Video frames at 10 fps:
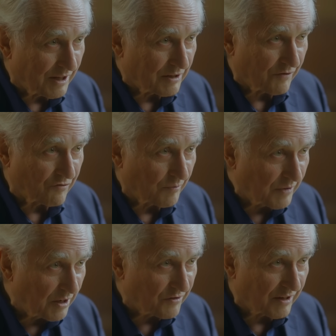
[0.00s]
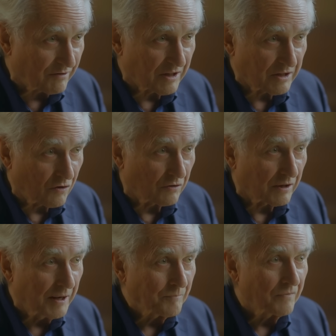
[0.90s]
cells, different from nerve cells, and so
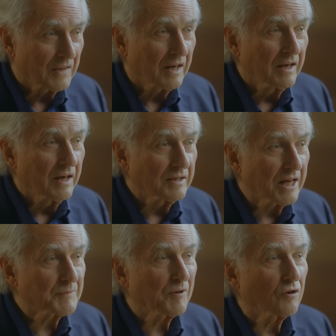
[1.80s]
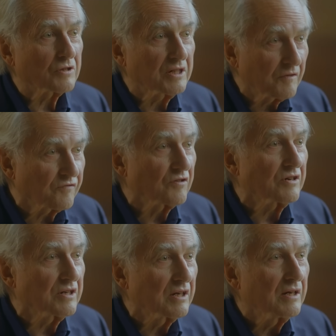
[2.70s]
on. And that's because
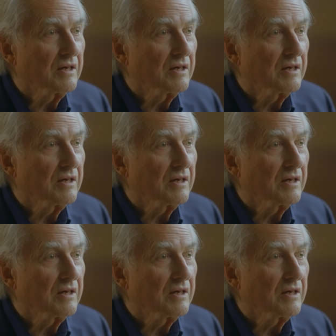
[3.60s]
different